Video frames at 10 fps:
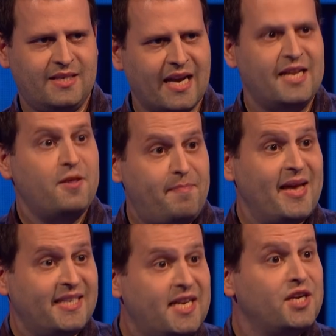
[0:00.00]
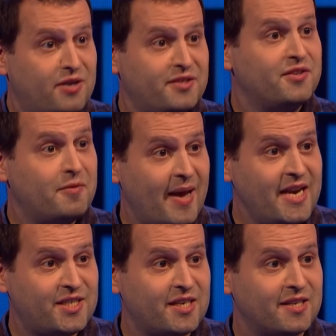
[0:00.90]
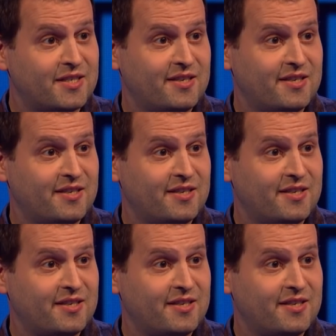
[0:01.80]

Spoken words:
Exactly, the best interest of the patient.